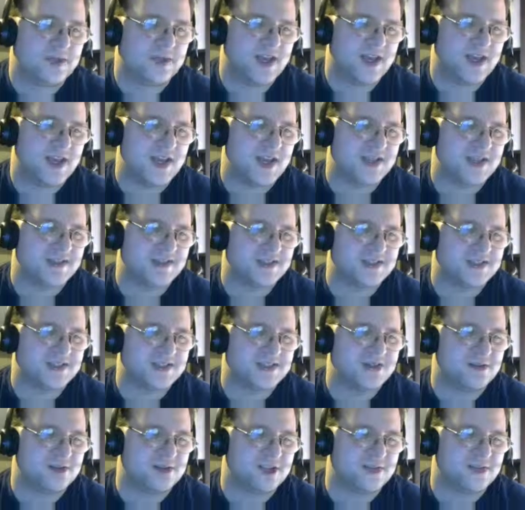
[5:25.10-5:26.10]
Hey, this
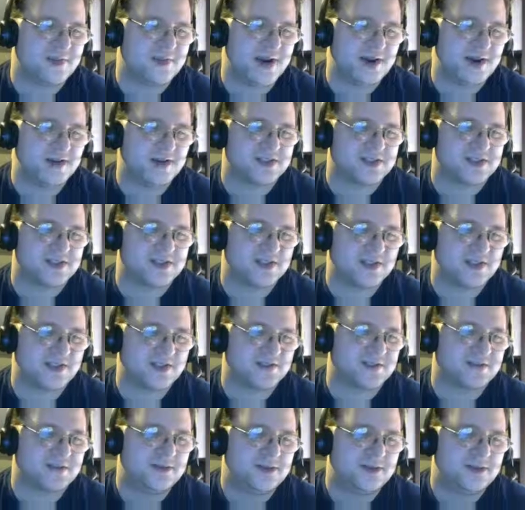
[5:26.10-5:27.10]
is Lucia's
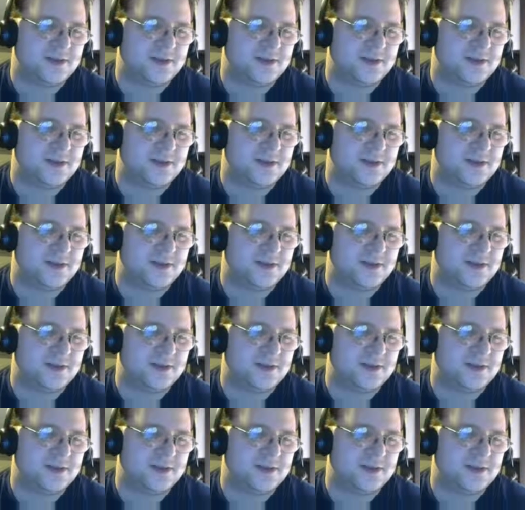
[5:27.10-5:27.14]
parasol.